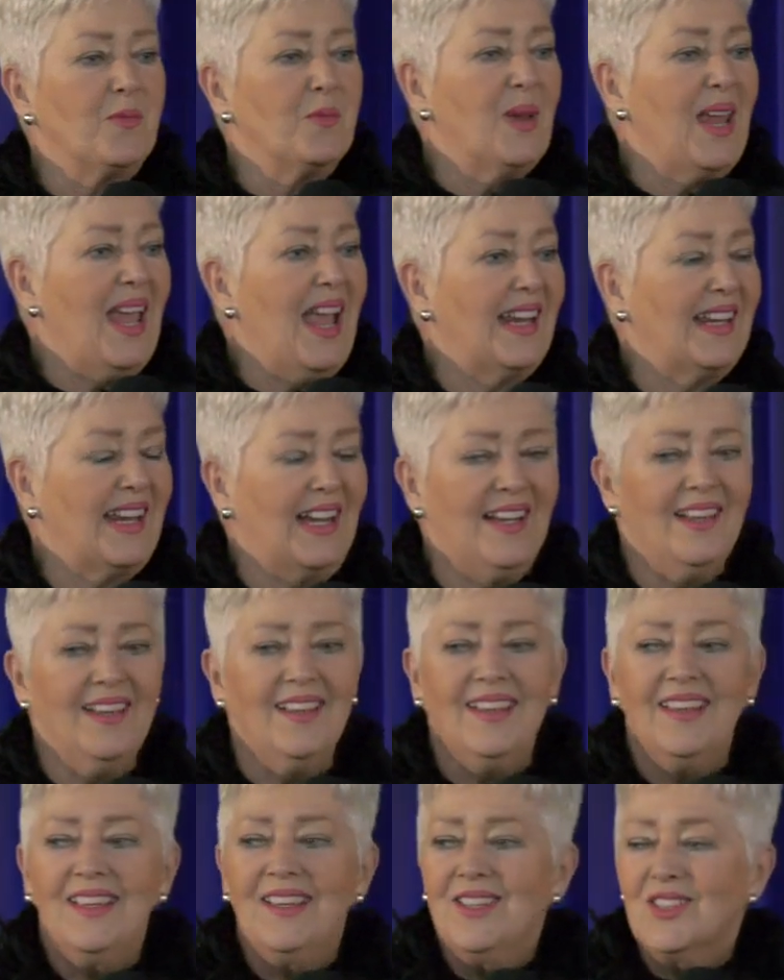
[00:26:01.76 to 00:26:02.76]
and we had a
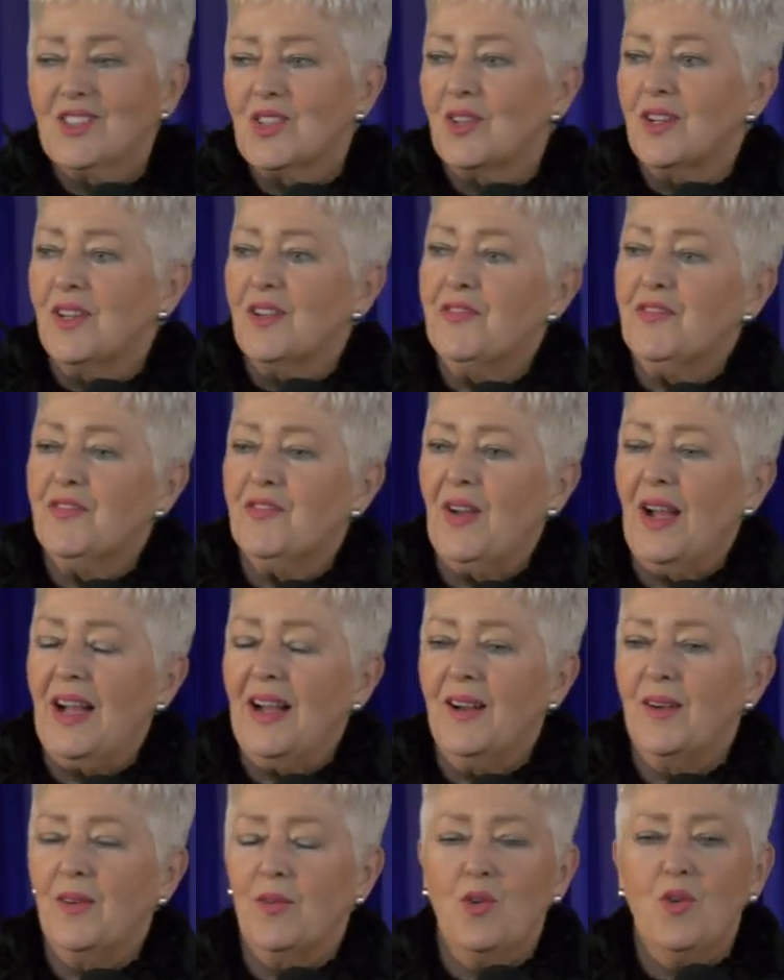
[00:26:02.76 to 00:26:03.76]
sort of
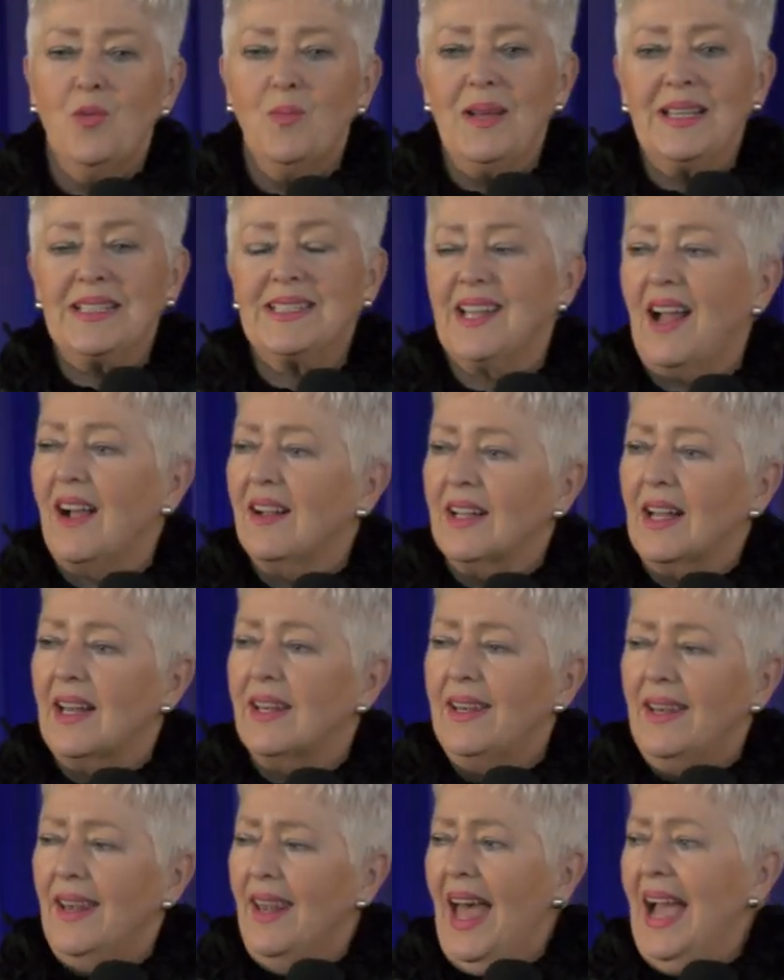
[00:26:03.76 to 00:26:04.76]
uh, almost like a
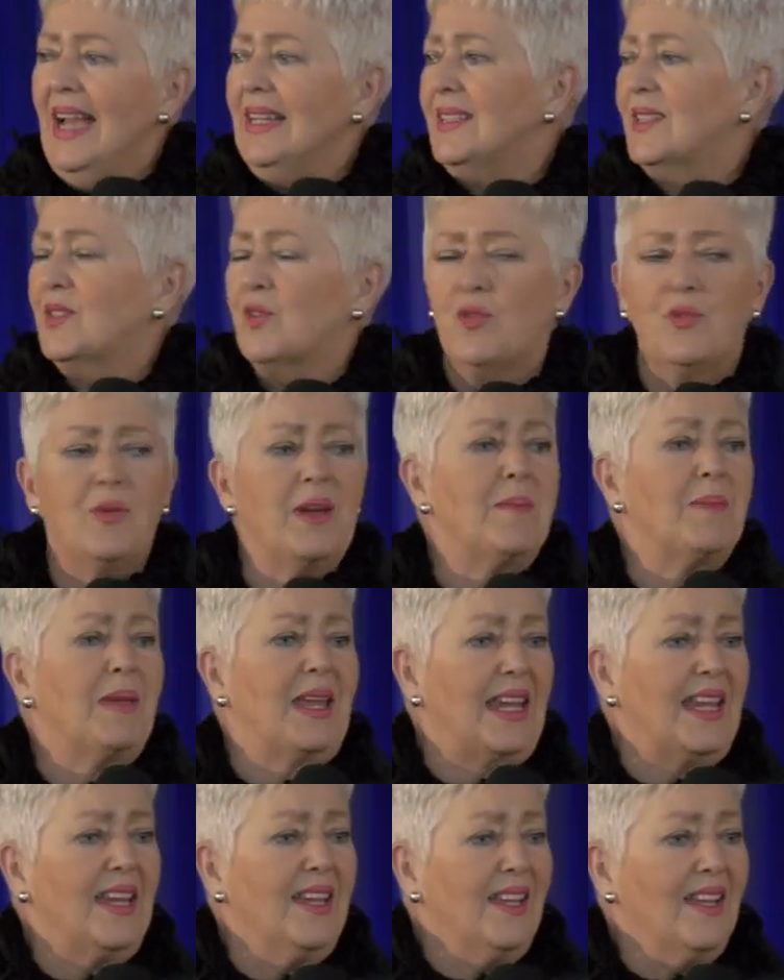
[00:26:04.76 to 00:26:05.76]
light,
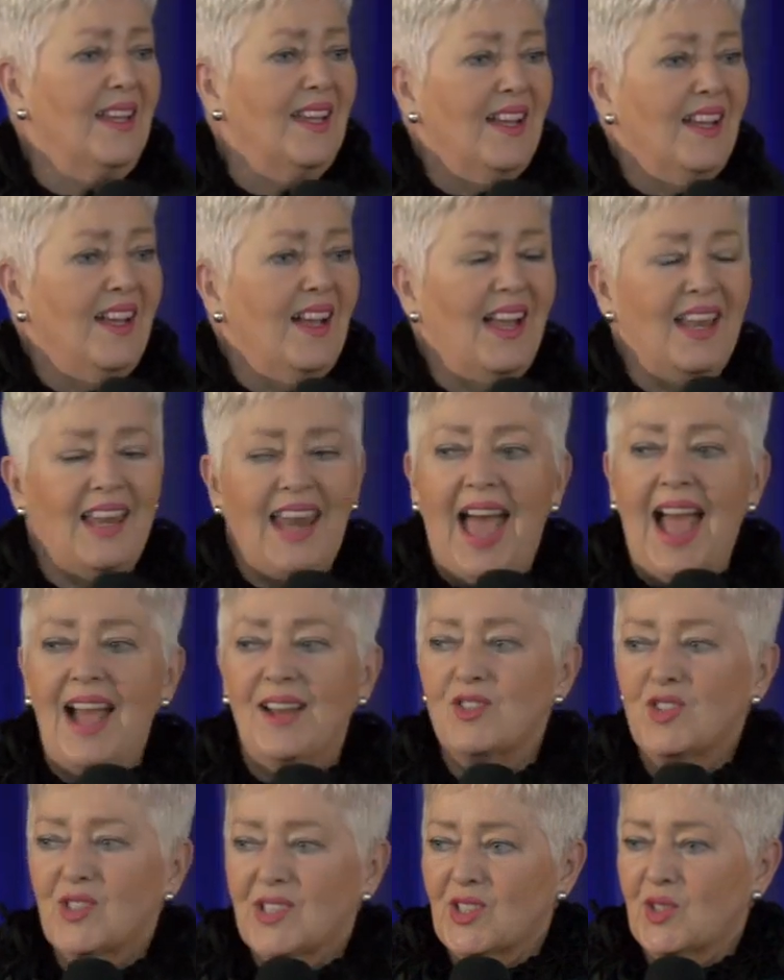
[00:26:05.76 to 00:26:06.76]
creamy a
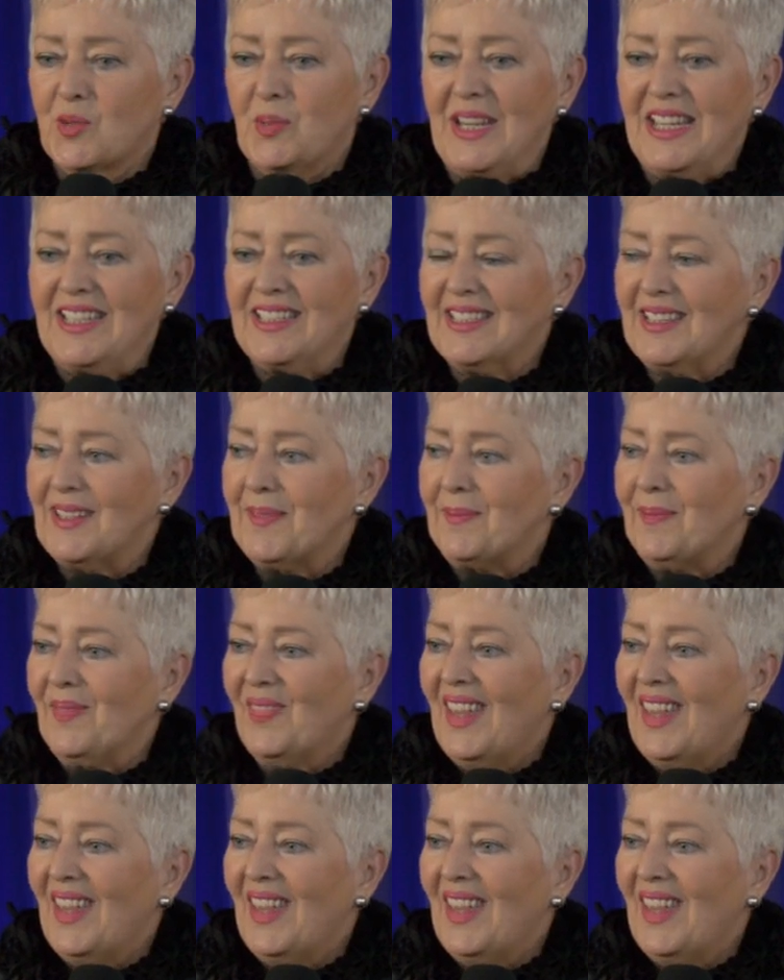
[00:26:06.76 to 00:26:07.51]
lounge suite.